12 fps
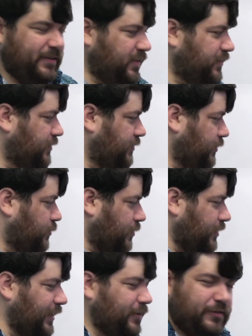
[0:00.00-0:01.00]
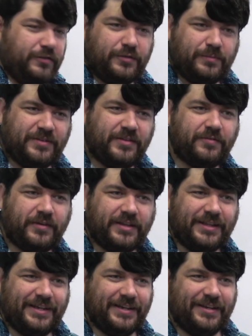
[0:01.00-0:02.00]
this correlation
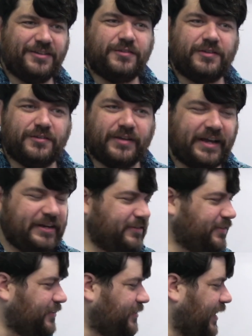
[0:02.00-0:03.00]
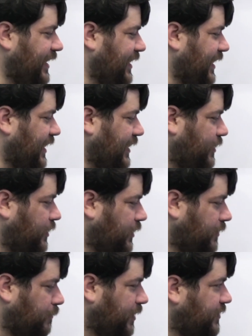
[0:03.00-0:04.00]
specifically is designed to take in
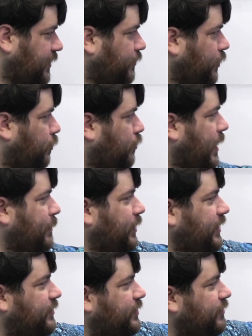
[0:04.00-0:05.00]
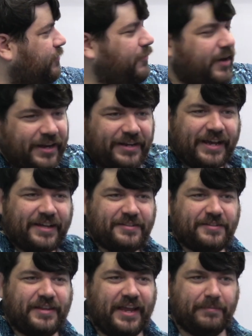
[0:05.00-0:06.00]
material properties defined at
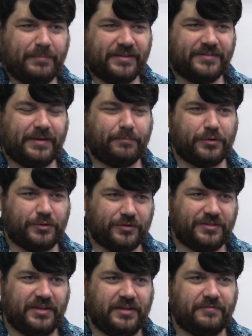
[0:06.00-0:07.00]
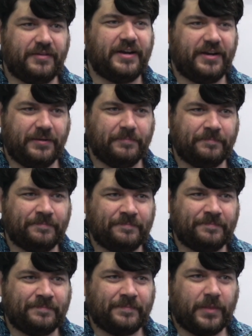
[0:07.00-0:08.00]
this ambient temperature T infinity,
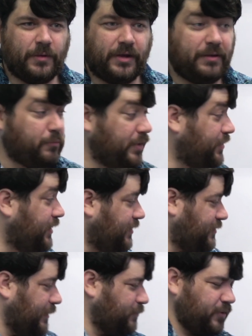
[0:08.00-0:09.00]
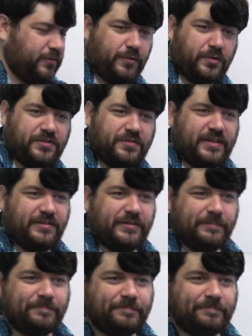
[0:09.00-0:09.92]
okay, with the exception, of course, of this.